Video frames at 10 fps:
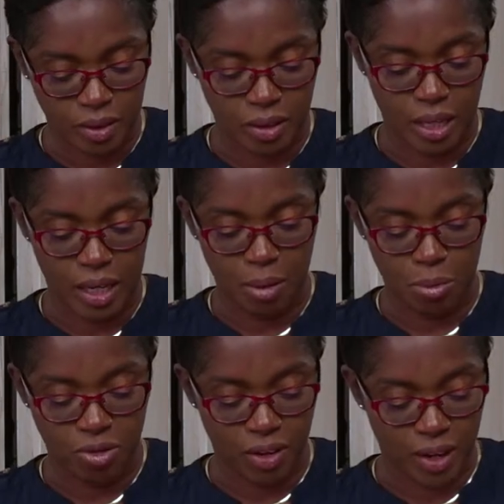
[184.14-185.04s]
They
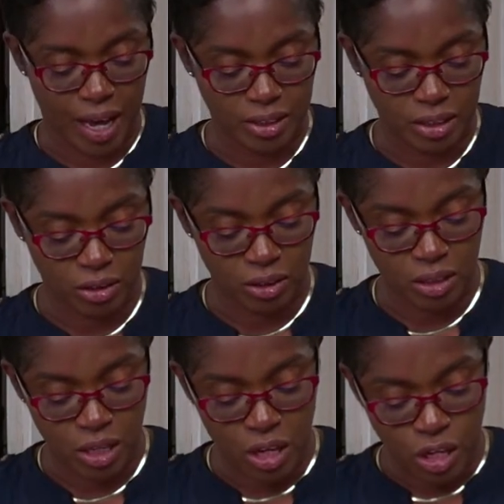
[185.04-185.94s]
can be very
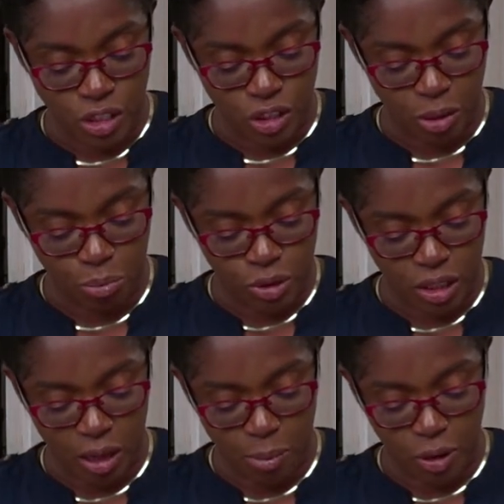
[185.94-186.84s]
hazardous. So I'm
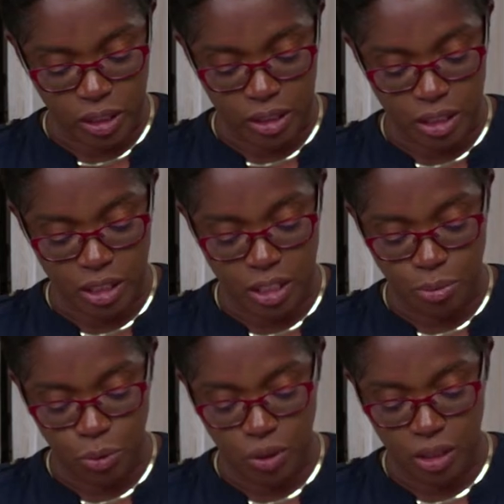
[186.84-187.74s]
putting about a
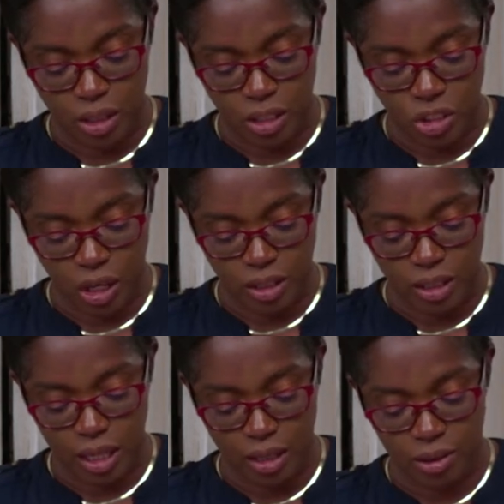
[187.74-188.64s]
teaspoon in each
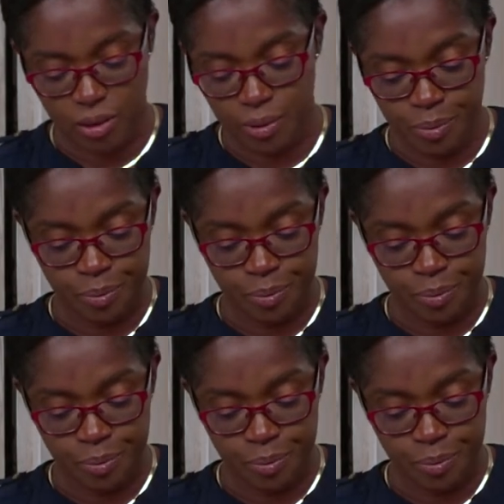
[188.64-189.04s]
container.